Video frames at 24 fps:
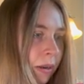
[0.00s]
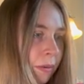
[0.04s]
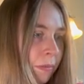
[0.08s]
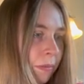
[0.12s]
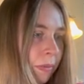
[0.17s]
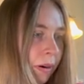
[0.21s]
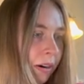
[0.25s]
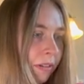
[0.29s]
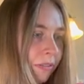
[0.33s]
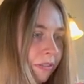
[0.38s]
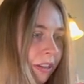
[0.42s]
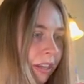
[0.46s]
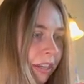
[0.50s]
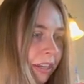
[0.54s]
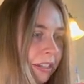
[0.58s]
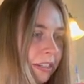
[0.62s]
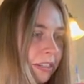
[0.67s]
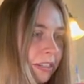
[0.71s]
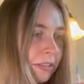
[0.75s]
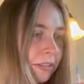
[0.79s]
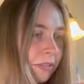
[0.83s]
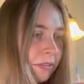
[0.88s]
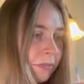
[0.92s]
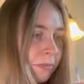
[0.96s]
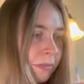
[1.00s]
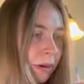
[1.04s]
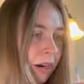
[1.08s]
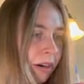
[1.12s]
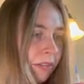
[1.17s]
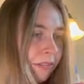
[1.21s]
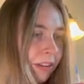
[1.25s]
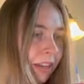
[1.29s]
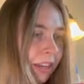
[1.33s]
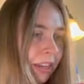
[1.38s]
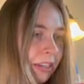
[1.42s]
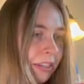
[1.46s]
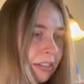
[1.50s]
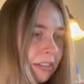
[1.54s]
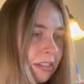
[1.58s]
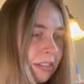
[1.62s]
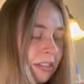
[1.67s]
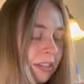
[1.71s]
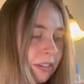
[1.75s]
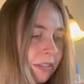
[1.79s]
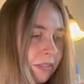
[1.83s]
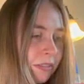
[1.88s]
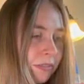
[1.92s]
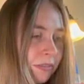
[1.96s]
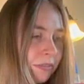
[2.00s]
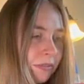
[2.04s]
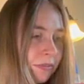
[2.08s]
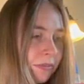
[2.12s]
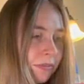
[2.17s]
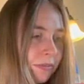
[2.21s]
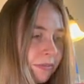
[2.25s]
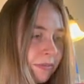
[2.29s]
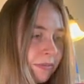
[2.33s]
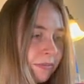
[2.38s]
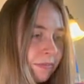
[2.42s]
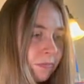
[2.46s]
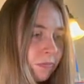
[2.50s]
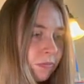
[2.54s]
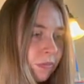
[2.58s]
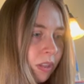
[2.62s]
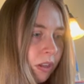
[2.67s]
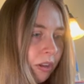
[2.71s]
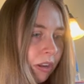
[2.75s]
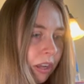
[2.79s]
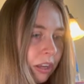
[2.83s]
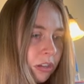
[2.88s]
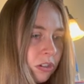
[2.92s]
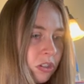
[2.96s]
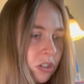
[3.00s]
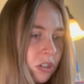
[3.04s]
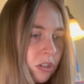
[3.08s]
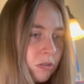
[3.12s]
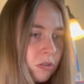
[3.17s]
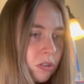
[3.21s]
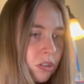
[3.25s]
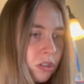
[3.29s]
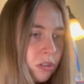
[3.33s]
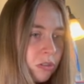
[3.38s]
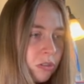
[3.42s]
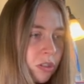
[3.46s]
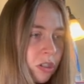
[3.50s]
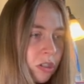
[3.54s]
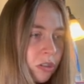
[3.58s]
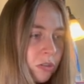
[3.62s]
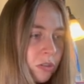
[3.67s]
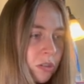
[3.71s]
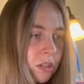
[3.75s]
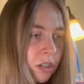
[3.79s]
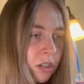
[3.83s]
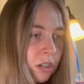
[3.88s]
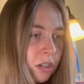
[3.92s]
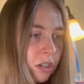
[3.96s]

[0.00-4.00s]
Perfect, perfect. Okay, shoes, shoes, shoes.